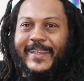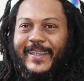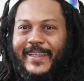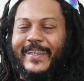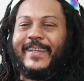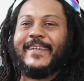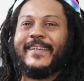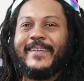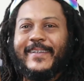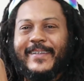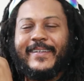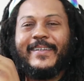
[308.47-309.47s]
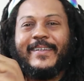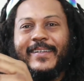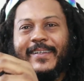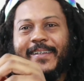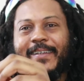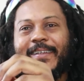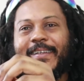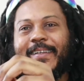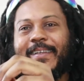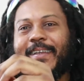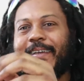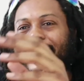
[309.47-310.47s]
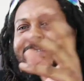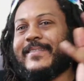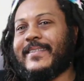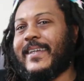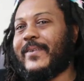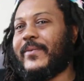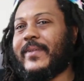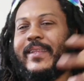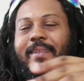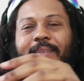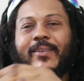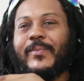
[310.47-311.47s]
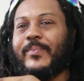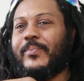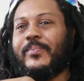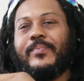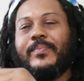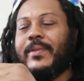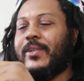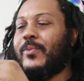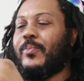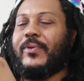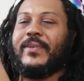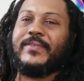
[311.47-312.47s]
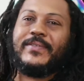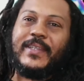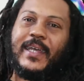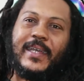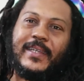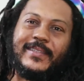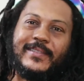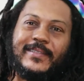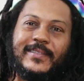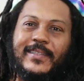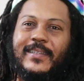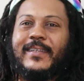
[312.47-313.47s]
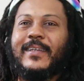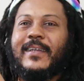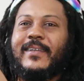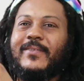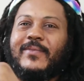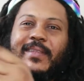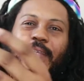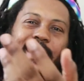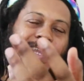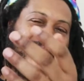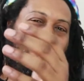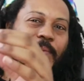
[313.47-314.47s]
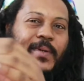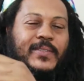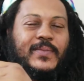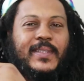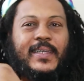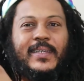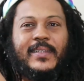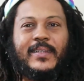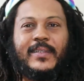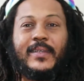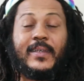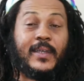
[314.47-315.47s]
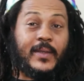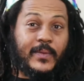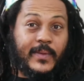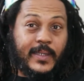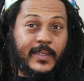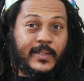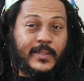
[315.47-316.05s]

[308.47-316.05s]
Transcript: Yeah, yeah, it's got really little print size. Yeah, you really can't do much with that. Oh, huh?